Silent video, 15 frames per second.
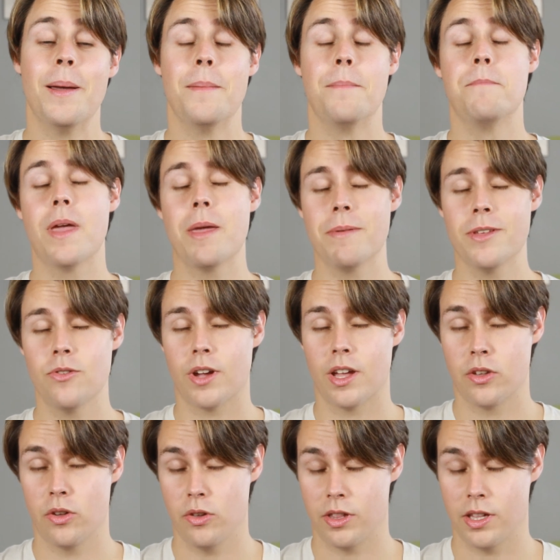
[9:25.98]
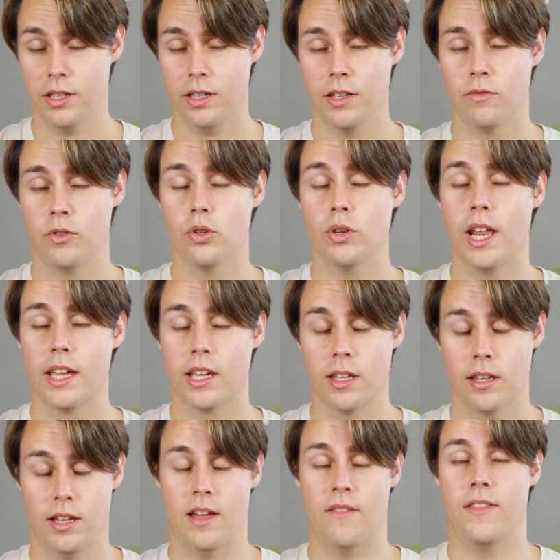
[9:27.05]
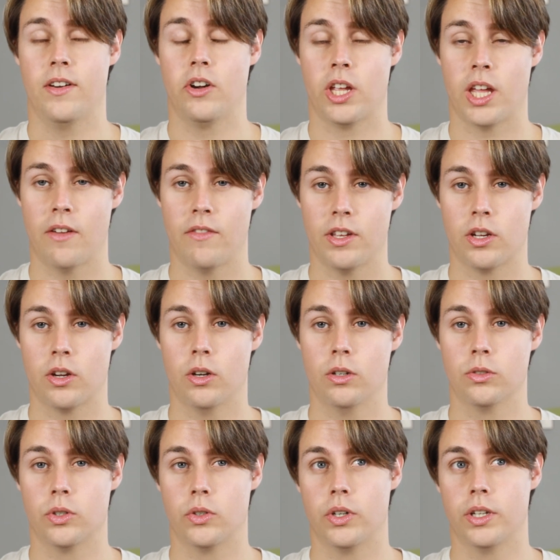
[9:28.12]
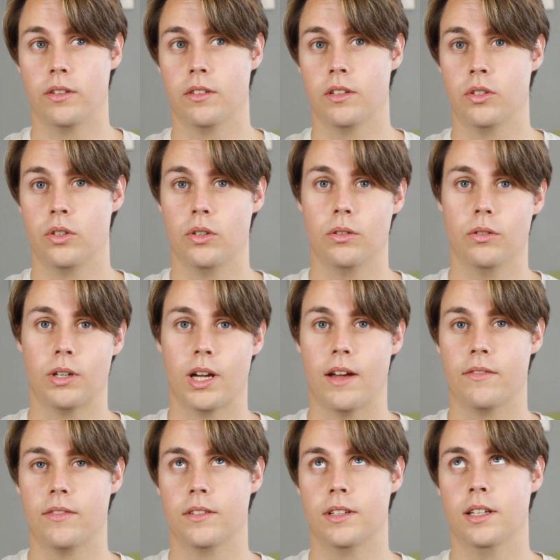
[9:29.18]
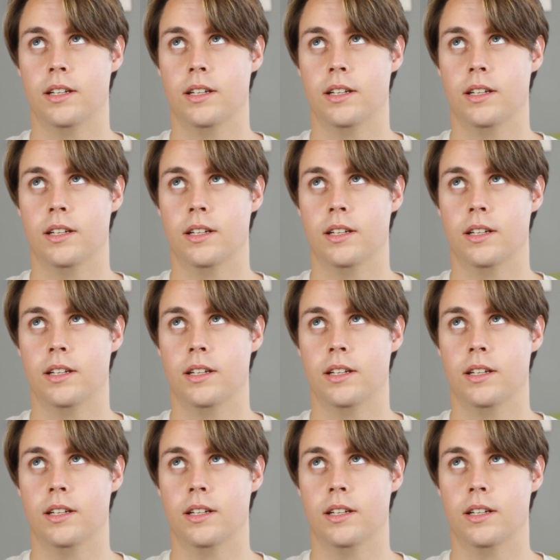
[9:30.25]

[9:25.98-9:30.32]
Maybe you can use it if you like a very heavy contour, you have